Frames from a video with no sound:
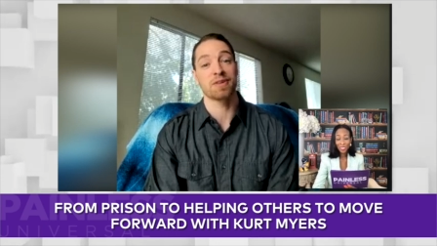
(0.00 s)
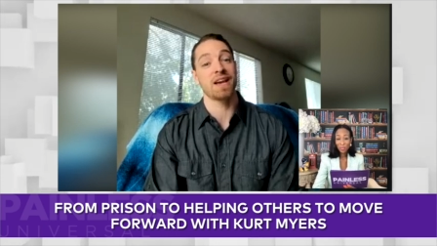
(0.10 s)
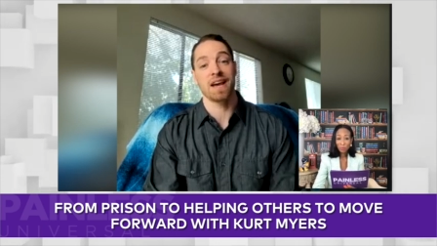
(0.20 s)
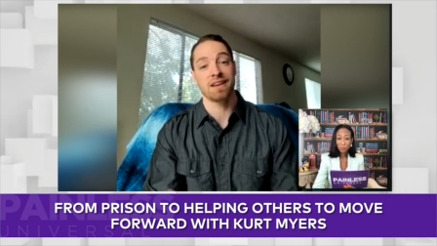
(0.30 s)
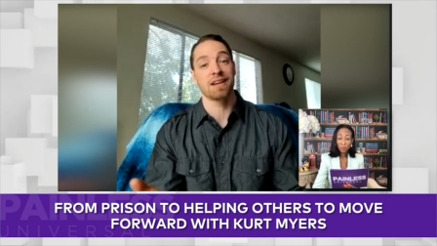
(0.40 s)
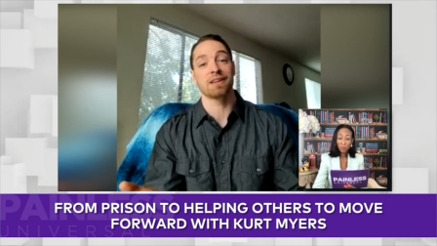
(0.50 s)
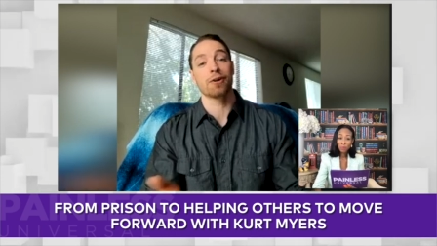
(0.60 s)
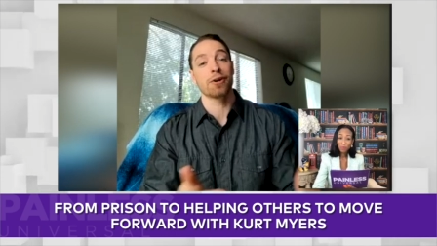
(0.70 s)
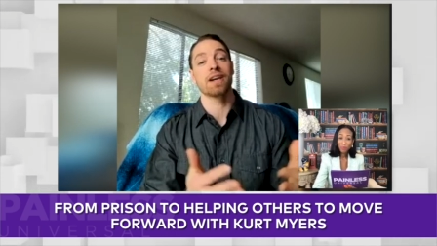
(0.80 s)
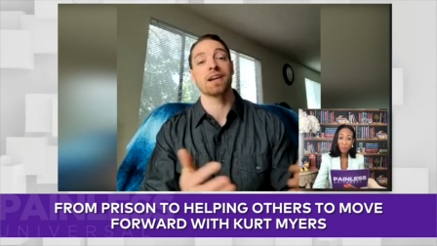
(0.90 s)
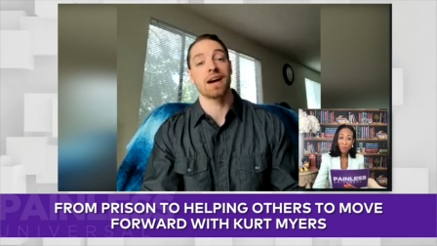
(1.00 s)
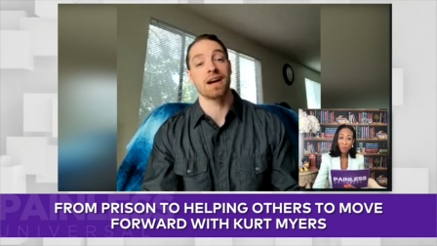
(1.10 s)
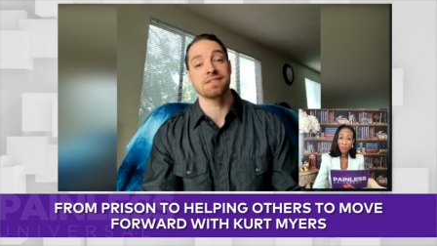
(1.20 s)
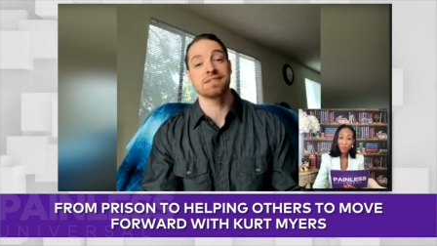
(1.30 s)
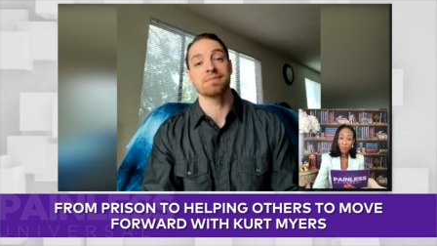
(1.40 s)
They had like learning
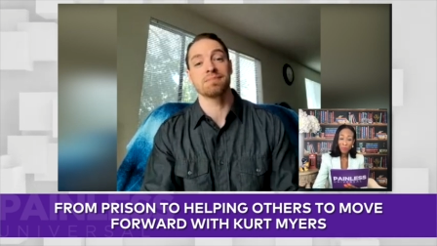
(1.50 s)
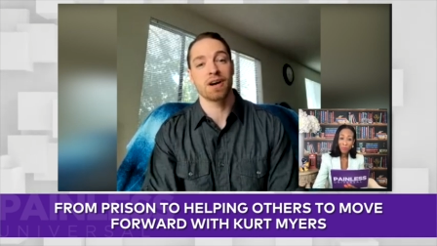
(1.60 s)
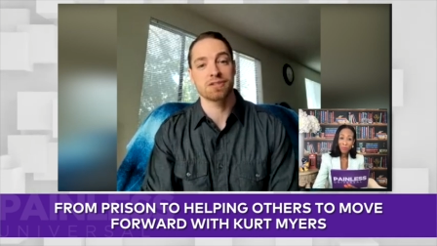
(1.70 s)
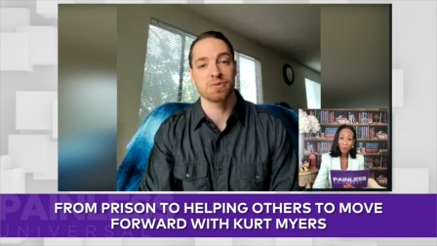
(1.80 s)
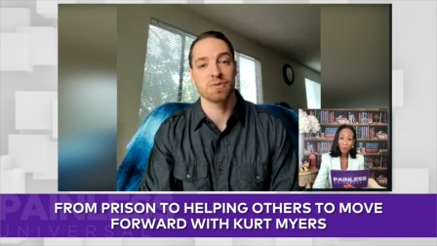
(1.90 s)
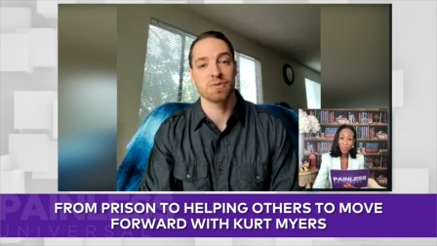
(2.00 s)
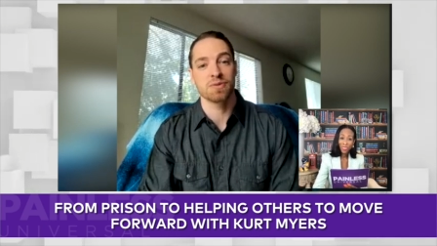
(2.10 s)
guides and modules,